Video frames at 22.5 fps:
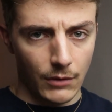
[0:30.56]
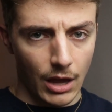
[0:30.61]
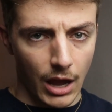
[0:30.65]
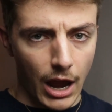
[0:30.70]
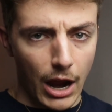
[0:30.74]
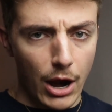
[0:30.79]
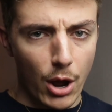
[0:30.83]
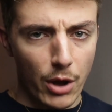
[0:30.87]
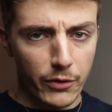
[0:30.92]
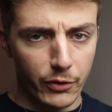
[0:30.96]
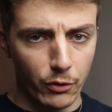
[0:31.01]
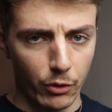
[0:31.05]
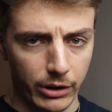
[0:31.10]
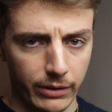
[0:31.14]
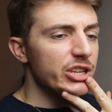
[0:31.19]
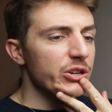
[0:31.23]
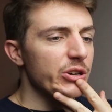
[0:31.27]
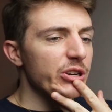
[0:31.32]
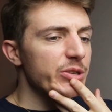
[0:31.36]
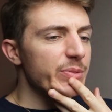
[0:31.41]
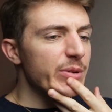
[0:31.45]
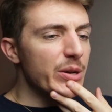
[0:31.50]
Hello everyone!
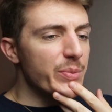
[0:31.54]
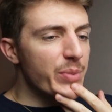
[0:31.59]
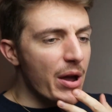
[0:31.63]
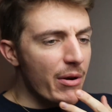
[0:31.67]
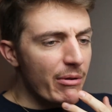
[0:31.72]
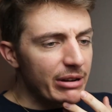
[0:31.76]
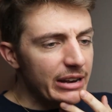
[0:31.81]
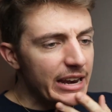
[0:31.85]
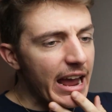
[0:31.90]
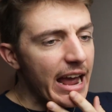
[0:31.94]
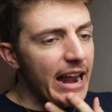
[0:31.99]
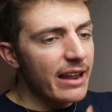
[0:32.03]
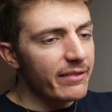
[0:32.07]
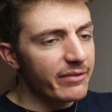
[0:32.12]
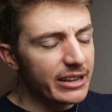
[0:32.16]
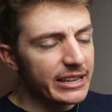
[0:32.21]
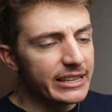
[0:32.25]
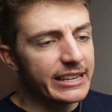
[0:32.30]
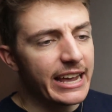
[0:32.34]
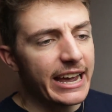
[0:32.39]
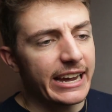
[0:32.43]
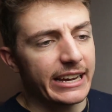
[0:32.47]
So it's been apparently
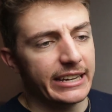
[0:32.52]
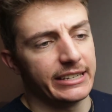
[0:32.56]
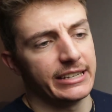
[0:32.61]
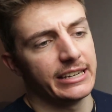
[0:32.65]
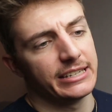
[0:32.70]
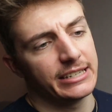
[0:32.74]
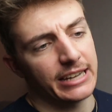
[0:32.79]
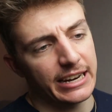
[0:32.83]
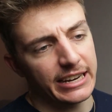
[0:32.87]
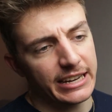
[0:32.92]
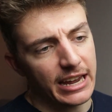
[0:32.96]
11 days since I